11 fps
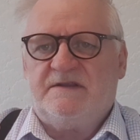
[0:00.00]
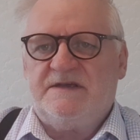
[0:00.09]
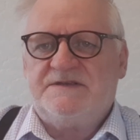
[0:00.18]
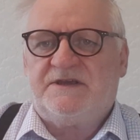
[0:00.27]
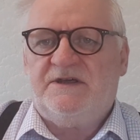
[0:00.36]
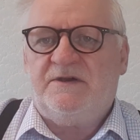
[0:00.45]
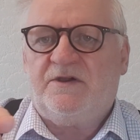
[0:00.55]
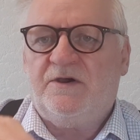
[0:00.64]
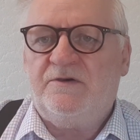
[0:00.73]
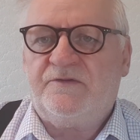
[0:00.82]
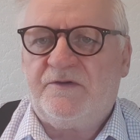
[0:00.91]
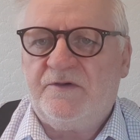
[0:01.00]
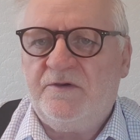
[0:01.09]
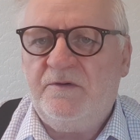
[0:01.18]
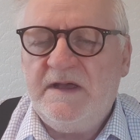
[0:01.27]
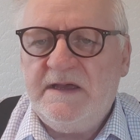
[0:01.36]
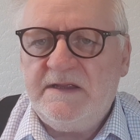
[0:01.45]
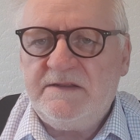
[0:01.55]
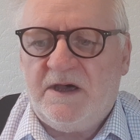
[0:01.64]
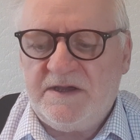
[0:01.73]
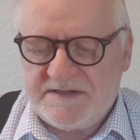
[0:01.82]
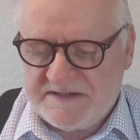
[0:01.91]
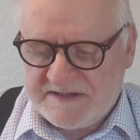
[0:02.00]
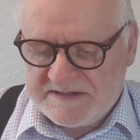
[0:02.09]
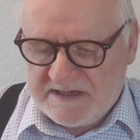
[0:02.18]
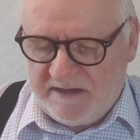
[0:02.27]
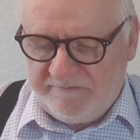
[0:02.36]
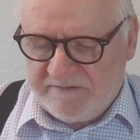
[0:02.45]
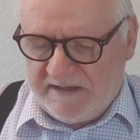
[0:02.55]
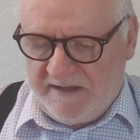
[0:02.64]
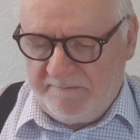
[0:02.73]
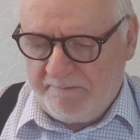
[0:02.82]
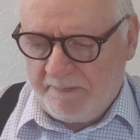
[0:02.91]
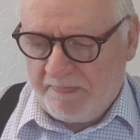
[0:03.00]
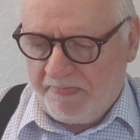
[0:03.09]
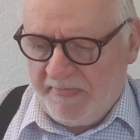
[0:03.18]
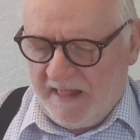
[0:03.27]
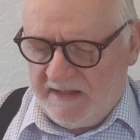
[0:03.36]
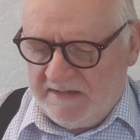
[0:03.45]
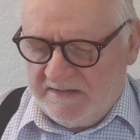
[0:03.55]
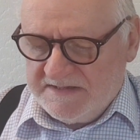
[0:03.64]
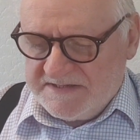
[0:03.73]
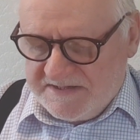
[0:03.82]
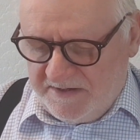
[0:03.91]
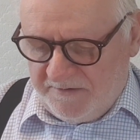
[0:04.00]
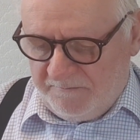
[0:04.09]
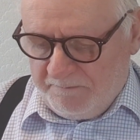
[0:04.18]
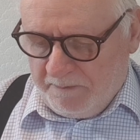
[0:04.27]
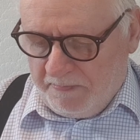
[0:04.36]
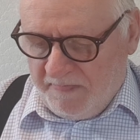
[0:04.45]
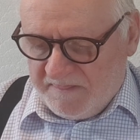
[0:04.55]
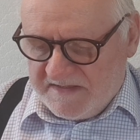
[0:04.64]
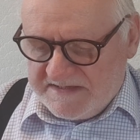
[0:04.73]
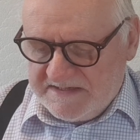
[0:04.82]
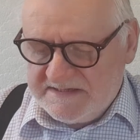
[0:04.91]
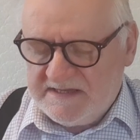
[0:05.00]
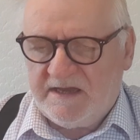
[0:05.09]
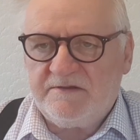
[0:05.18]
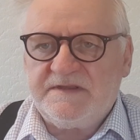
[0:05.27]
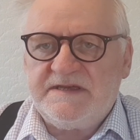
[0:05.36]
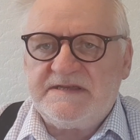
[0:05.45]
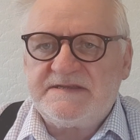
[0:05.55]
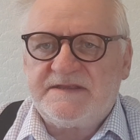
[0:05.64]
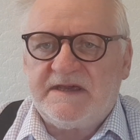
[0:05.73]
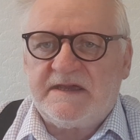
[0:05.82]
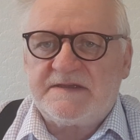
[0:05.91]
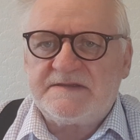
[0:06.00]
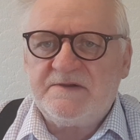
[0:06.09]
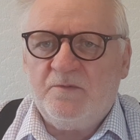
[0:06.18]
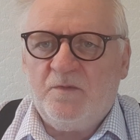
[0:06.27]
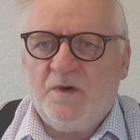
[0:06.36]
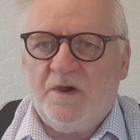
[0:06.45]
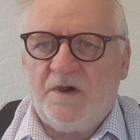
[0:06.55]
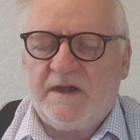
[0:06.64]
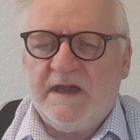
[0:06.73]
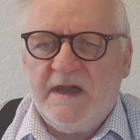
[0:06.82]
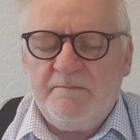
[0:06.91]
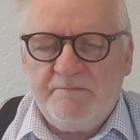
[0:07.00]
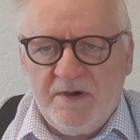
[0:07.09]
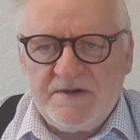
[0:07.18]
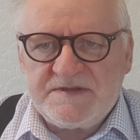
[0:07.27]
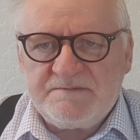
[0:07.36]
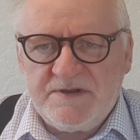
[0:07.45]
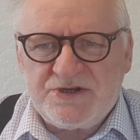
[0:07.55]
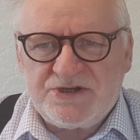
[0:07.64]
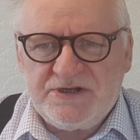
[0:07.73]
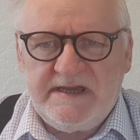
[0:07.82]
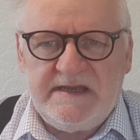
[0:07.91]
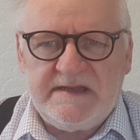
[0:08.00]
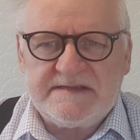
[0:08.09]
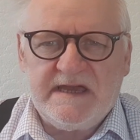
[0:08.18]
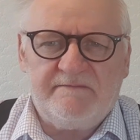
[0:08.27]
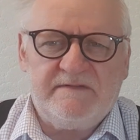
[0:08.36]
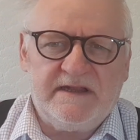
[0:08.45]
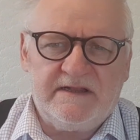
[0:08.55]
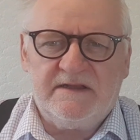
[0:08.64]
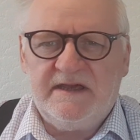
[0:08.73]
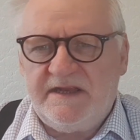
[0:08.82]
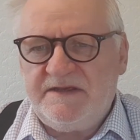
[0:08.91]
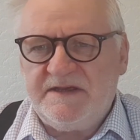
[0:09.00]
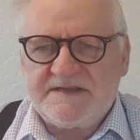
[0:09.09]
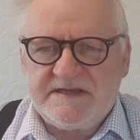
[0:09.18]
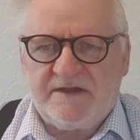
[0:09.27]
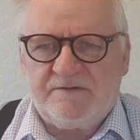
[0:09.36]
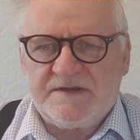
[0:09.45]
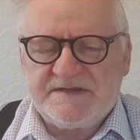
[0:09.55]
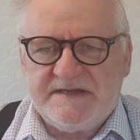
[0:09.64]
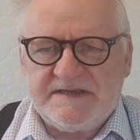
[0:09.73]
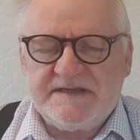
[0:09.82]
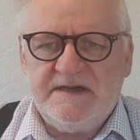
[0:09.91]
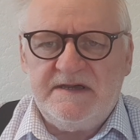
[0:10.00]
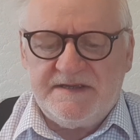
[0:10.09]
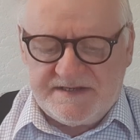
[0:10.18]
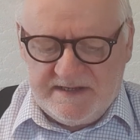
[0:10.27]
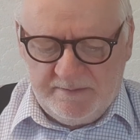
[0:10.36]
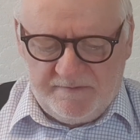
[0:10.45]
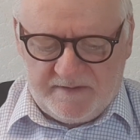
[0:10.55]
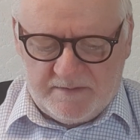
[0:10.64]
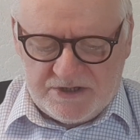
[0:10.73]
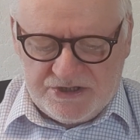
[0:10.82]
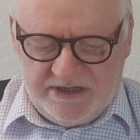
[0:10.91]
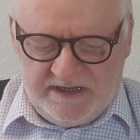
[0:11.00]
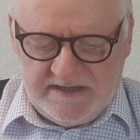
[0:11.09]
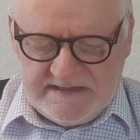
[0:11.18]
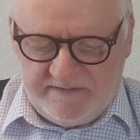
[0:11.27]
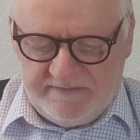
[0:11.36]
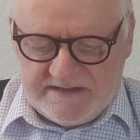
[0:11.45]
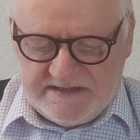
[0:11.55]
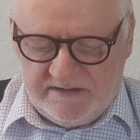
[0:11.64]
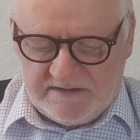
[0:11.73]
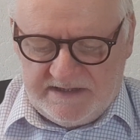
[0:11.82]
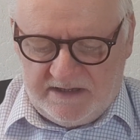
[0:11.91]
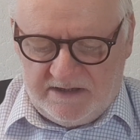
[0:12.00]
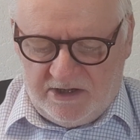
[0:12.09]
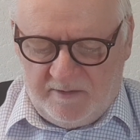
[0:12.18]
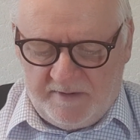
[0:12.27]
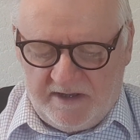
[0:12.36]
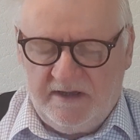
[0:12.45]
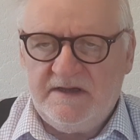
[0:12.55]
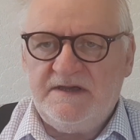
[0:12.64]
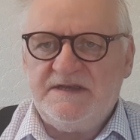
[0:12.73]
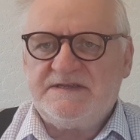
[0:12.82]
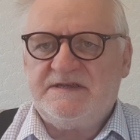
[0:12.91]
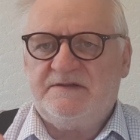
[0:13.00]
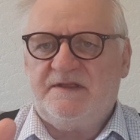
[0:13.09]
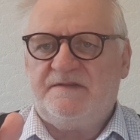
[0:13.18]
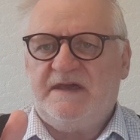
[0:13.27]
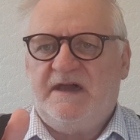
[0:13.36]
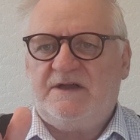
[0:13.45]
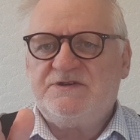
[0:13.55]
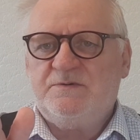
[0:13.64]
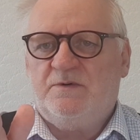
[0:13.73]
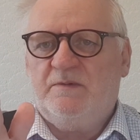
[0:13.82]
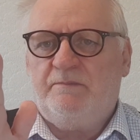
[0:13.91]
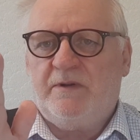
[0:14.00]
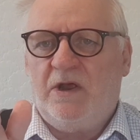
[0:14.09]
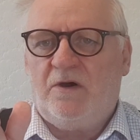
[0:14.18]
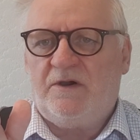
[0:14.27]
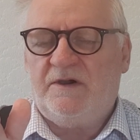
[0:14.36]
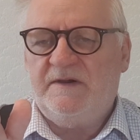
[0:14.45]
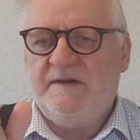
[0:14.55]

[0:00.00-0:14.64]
that it's going to go through nice and safely. So this is how these things work. Most machines have little idiosyncrasies. Some of the machines have a tilting arbor so that the actual block